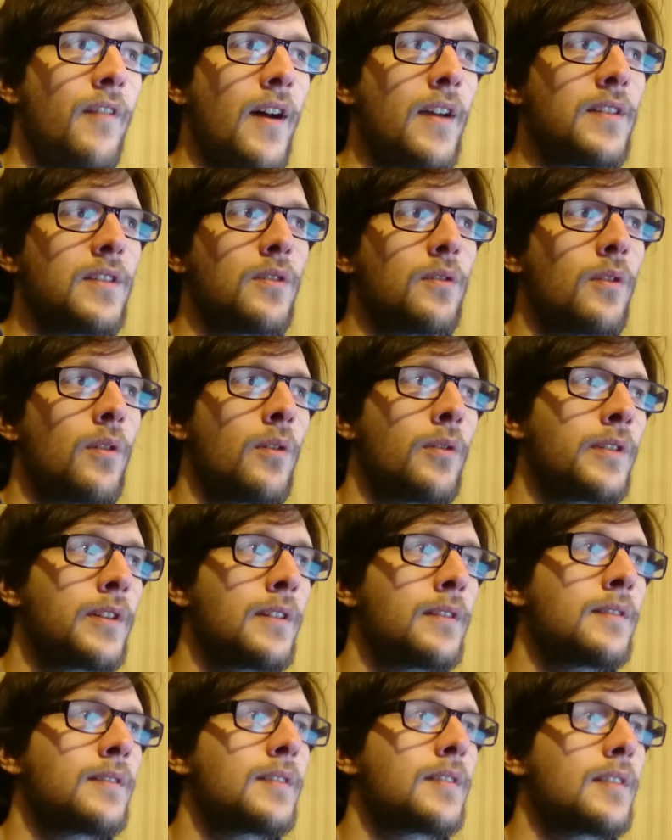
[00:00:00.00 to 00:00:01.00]
find your
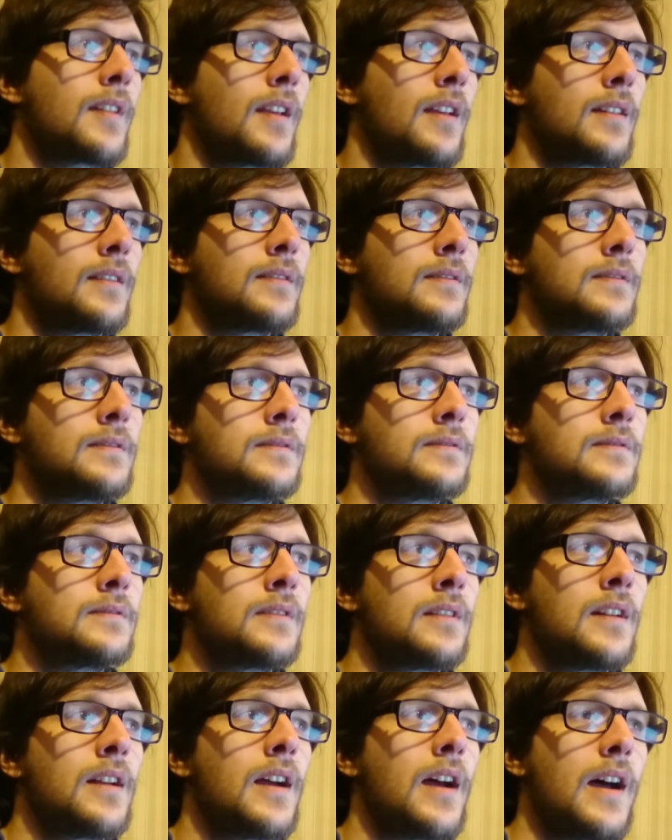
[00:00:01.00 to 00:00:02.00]
audience and
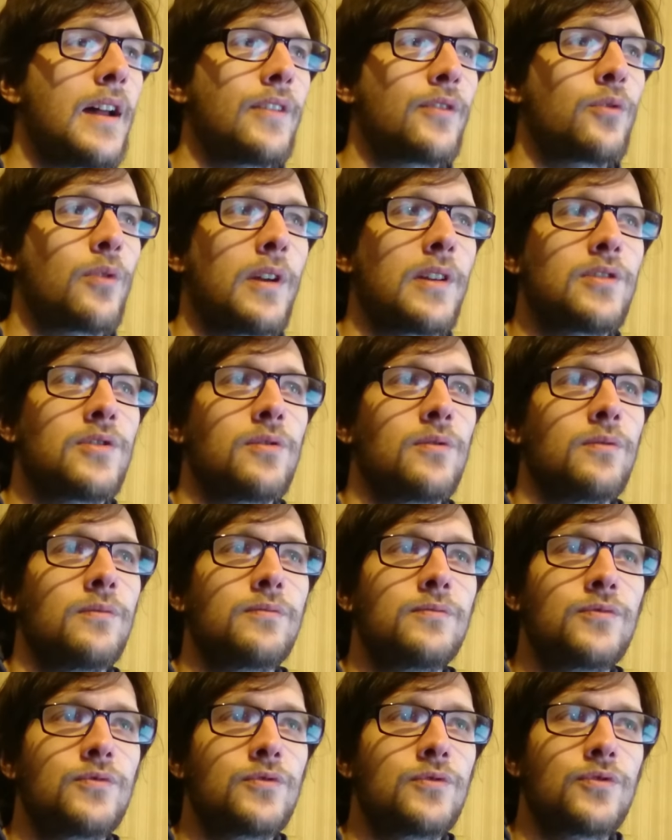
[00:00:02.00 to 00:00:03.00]
and try to
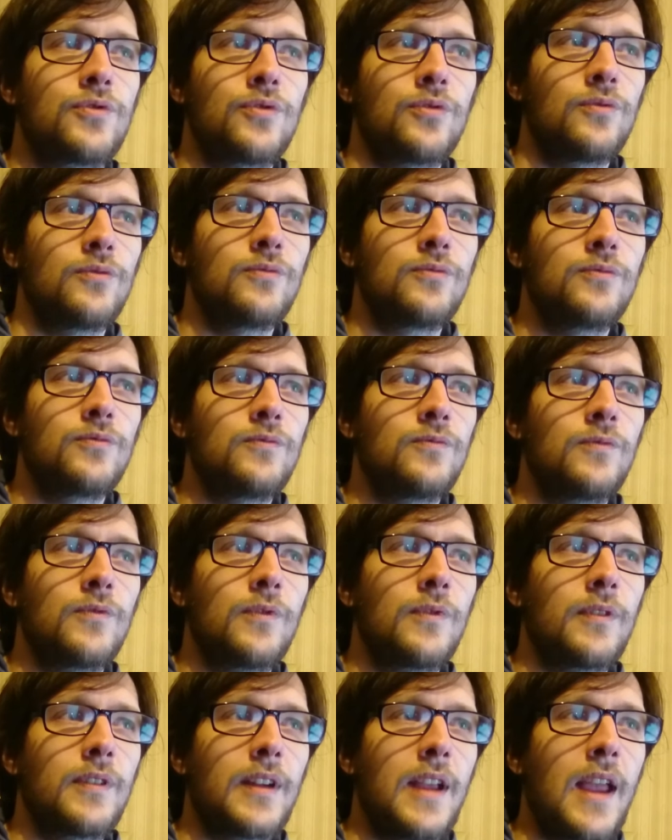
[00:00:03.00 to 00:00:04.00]
to
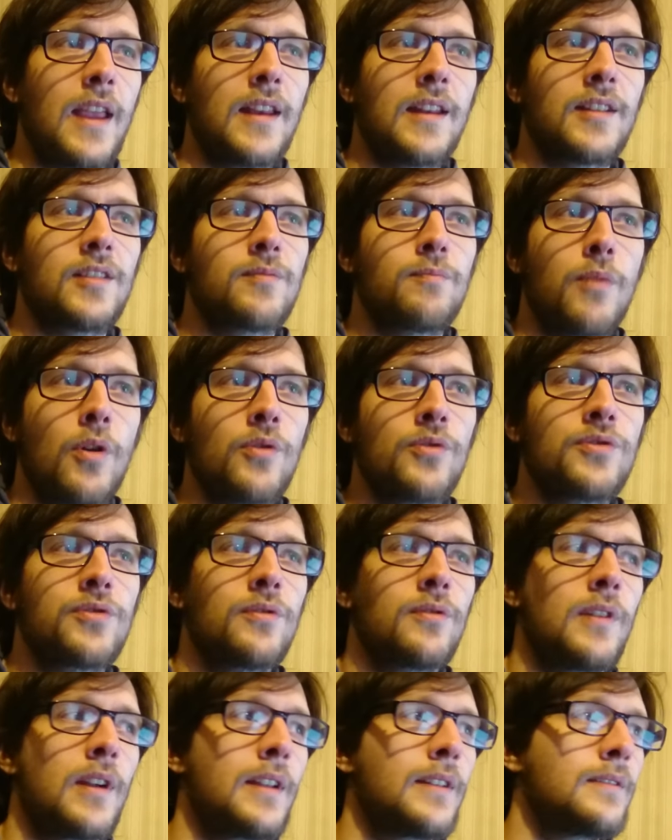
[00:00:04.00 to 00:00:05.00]
gain
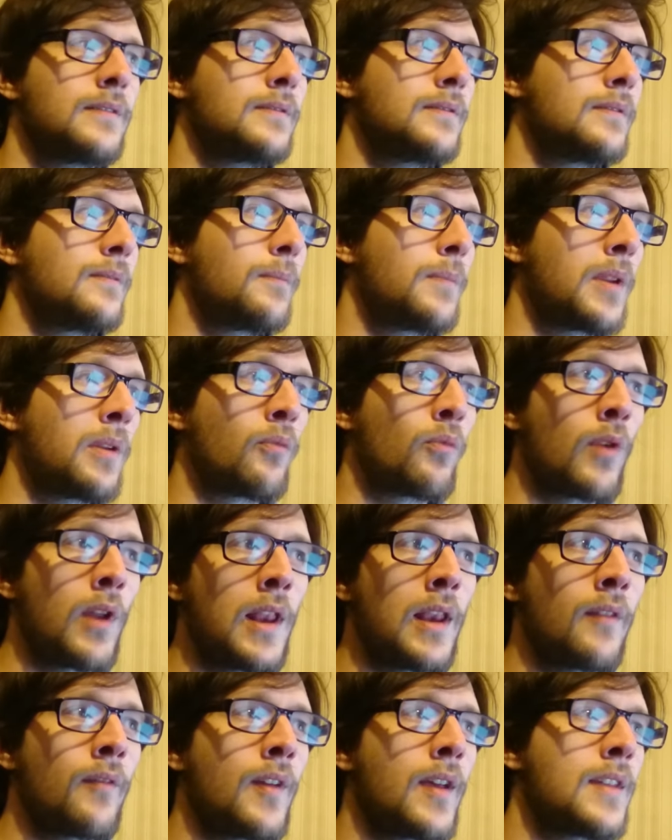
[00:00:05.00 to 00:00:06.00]
exposure and be
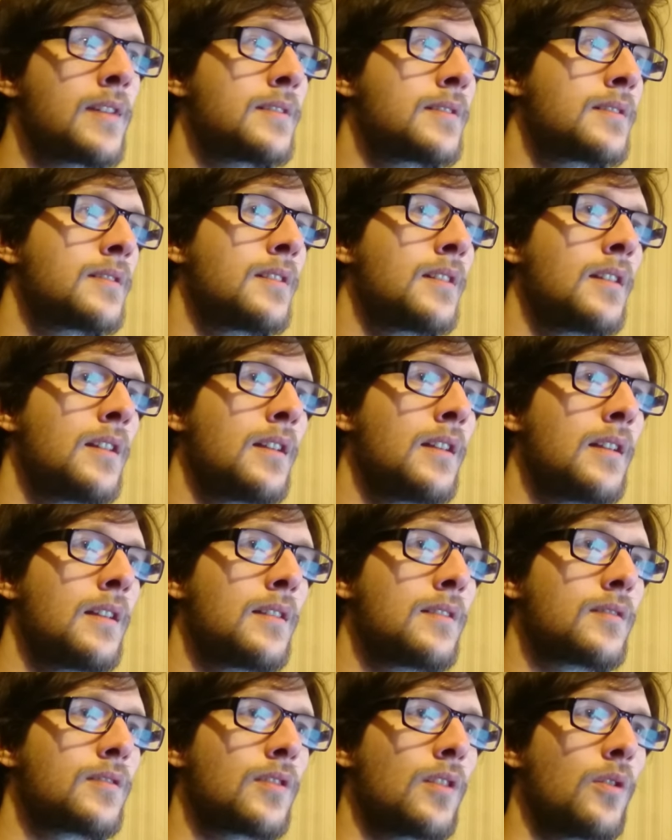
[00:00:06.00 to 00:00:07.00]
relevant.
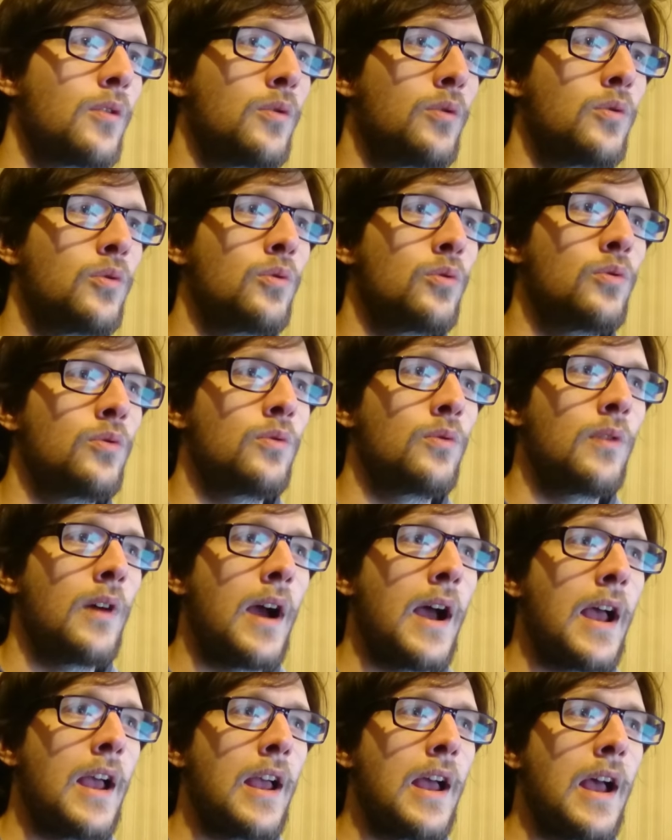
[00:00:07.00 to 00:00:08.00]
So
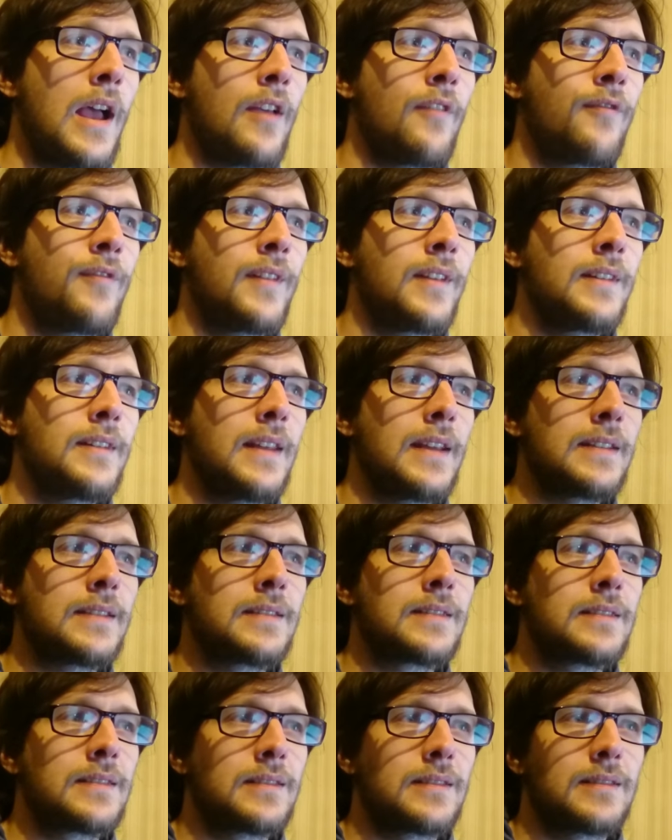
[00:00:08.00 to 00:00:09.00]
I, I think
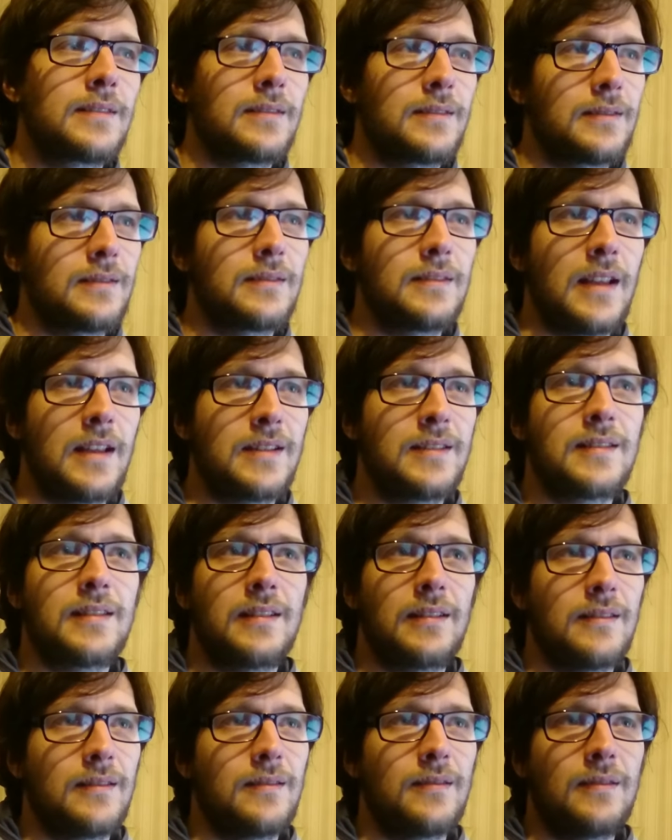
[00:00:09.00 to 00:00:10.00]
that
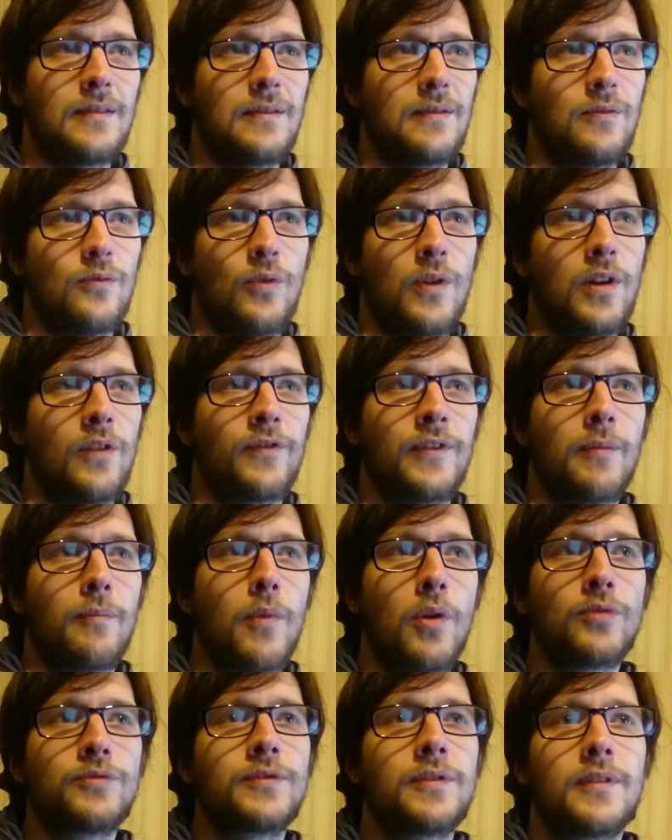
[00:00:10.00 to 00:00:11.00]
that's one of the
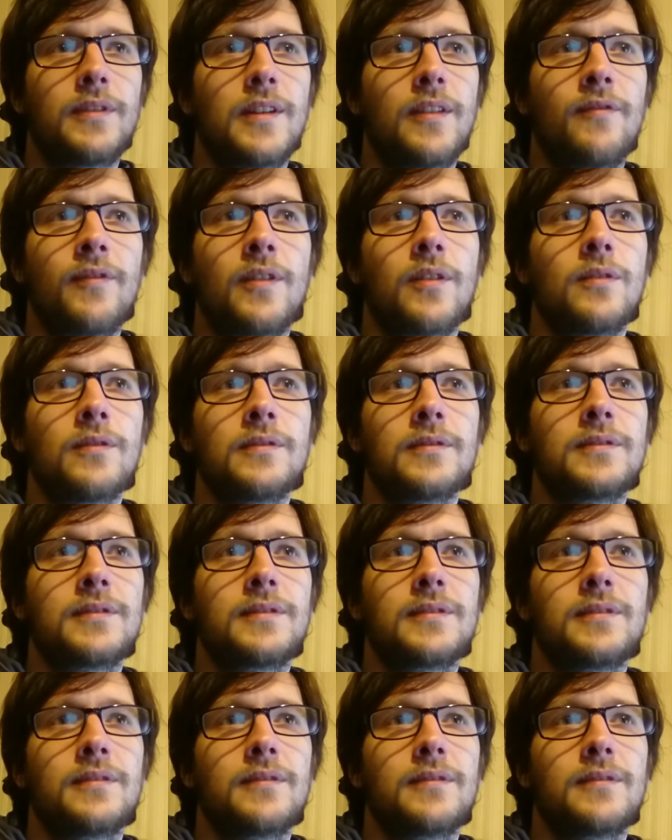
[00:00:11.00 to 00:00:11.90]
most difficult